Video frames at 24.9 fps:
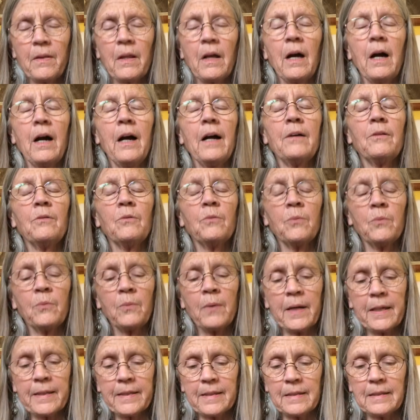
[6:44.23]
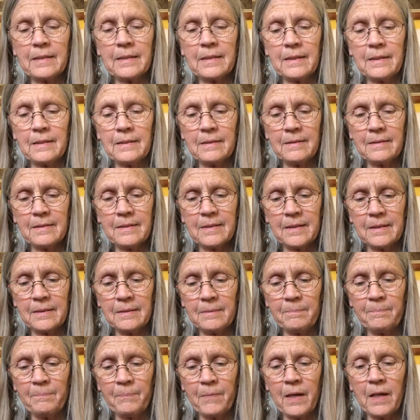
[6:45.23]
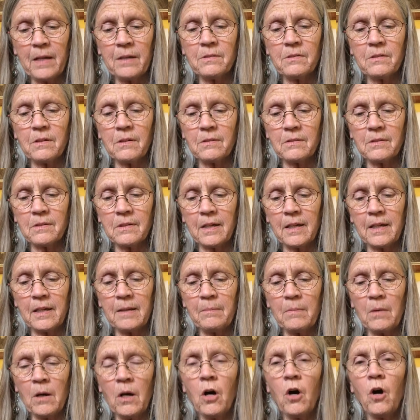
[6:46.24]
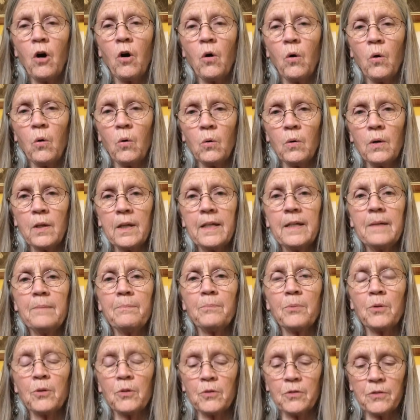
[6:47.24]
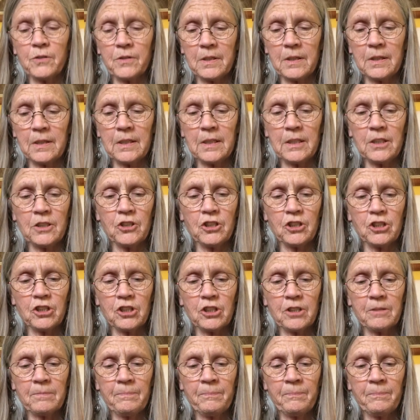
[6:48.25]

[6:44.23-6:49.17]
I recognized him as the same holy personage